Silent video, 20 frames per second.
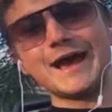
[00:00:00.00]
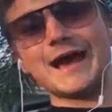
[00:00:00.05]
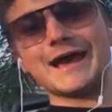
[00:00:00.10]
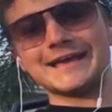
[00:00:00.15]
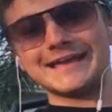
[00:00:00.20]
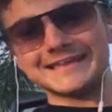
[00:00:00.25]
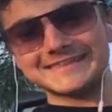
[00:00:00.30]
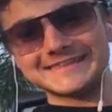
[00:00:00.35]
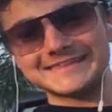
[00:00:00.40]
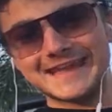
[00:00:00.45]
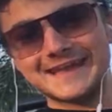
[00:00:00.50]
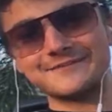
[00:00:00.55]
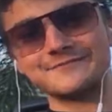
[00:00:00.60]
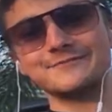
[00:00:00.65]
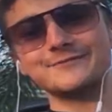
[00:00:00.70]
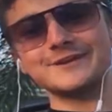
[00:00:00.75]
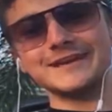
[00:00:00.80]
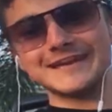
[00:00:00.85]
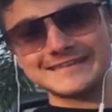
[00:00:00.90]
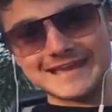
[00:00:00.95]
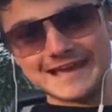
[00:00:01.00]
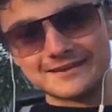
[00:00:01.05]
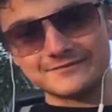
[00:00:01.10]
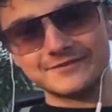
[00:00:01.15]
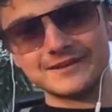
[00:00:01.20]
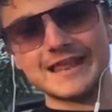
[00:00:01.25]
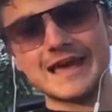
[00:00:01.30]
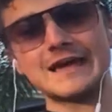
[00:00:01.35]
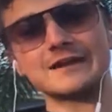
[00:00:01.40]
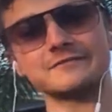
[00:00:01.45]
We get to have
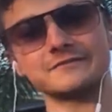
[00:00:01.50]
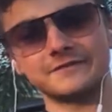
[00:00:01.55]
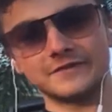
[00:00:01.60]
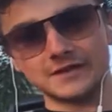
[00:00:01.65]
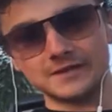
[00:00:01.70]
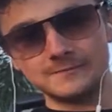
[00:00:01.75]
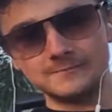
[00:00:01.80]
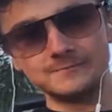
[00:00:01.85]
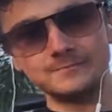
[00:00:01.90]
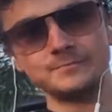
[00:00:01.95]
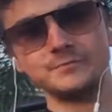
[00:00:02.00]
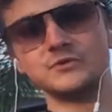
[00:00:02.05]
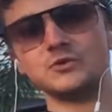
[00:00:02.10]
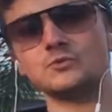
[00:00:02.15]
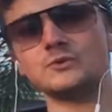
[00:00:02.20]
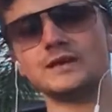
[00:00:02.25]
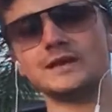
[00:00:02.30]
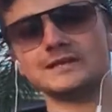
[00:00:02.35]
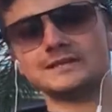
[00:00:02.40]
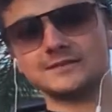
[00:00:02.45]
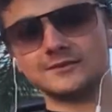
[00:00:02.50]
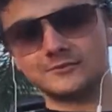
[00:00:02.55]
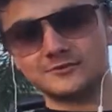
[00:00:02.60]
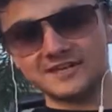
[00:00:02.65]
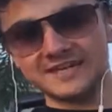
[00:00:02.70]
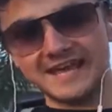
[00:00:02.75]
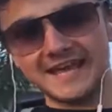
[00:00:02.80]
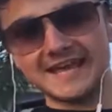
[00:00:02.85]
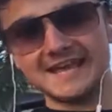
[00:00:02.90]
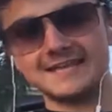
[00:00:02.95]
a lot of fun. We get to
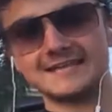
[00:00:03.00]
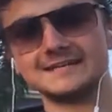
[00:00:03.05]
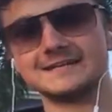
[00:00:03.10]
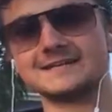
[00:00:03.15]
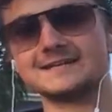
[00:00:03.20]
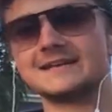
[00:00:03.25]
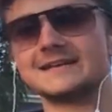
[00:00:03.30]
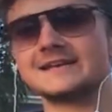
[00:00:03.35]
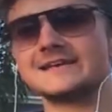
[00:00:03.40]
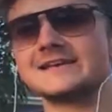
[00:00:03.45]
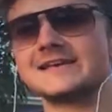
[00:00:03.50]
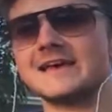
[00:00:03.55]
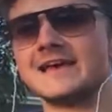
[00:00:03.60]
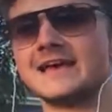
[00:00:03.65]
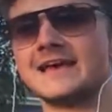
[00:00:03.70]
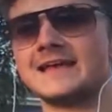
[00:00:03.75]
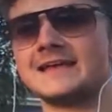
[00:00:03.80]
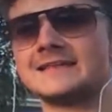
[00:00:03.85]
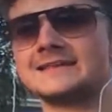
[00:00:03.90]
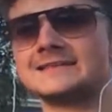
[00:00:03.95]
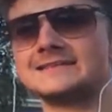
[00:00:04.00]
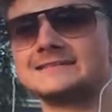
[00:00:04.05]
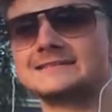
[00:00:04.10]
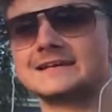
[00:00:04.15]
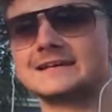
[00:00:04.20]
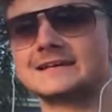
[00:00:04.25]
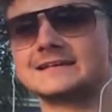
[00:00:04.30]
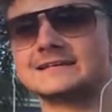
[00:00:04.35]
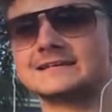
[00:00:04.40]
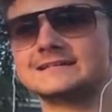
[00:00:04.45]
create, and
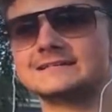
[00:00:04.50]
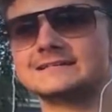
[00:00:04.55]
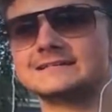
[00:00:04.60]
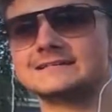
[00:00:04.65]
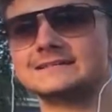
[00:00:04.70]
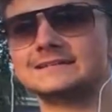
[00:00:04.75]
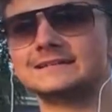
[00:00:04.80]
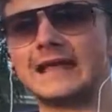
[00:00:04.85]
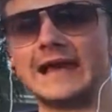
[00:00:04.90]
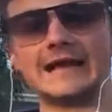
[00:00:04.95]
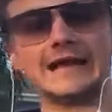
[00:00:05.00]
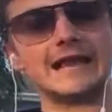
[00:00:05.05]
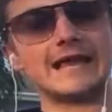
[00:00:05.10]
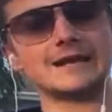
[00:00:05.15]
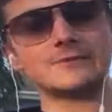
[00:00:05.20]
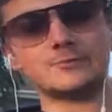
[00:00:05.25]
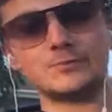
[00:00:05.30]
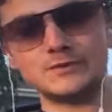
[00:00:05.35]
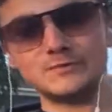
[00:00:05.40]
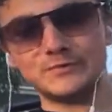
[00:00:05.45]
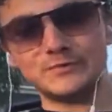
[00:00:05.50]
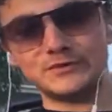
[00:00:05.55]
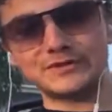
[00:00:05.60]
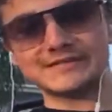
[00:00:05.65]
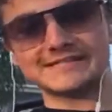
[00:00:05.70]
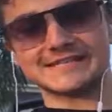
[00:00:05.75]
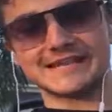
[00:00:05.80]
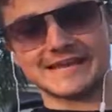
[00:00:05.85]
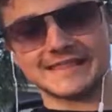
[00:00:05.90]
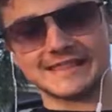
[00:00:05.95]
not a lot of people
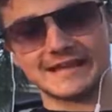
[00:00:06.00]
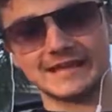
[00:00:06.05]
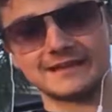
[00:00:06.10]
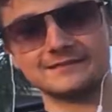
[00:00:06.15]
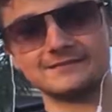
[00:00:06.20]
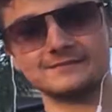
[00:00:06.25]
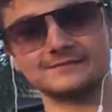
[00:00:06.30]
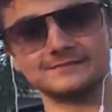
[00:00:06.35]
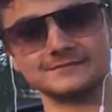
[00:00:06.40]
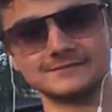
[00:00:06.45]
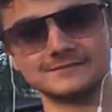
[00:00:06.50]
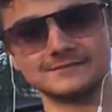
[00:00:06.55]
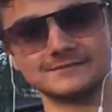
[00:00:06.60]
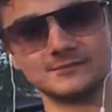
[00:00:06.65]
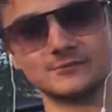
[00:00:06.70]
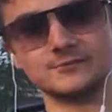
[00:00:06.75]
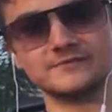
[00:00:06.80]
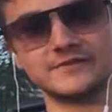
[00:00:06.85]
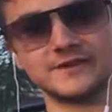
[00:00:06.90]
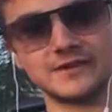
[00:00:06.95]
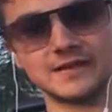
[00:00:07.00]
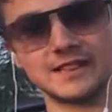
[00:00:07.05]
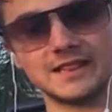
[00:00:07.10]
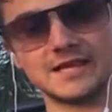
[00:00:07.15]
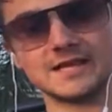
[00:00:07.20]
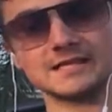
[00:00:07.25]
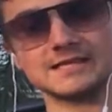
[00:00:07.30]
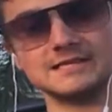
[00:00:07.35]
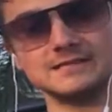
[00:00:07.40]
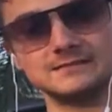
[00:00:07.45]
can say that. So we're very
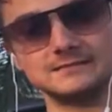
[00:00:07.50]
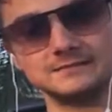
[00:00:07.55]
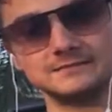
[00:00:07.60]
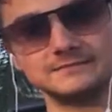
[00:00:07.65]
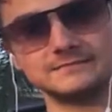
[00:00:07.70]
lucky.